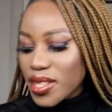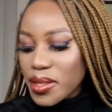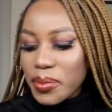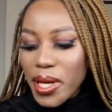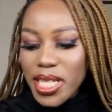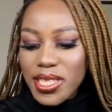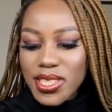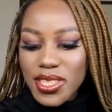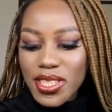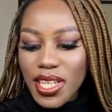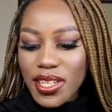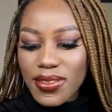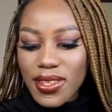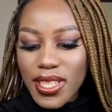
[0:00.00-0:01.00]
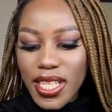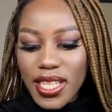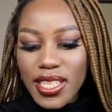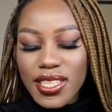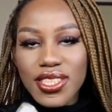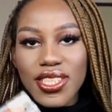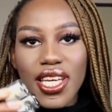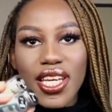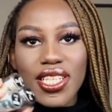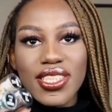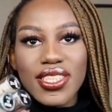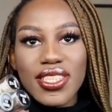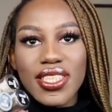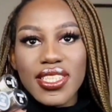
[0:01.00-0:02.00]
The packaging, I feel like it
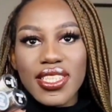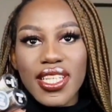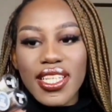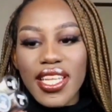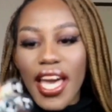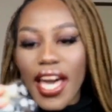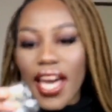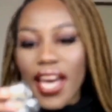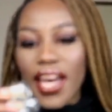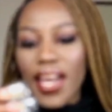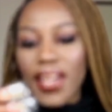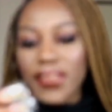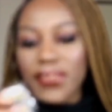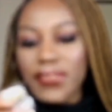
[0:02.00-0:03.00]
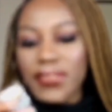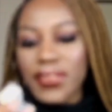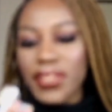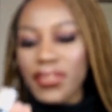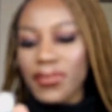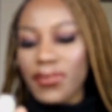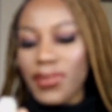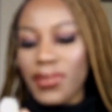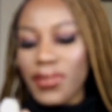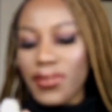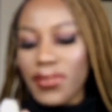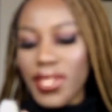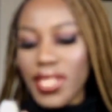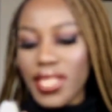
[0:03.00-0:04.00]
changed because then I have a few
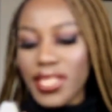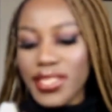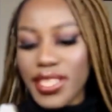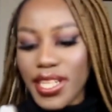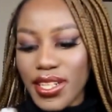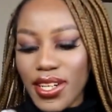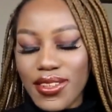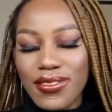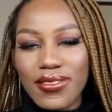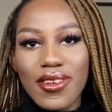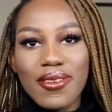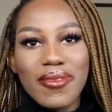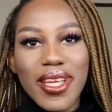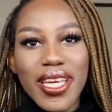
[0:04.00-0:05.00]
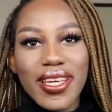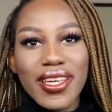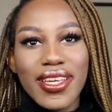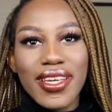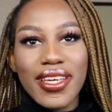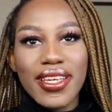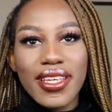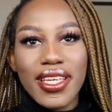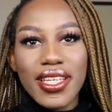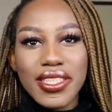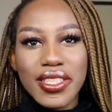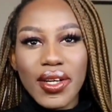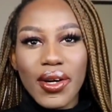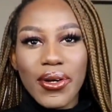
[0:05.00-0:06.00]
of these that I got from like
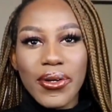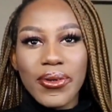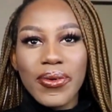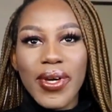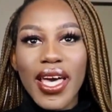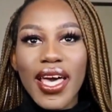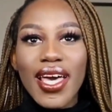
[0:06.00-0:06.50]
years ago.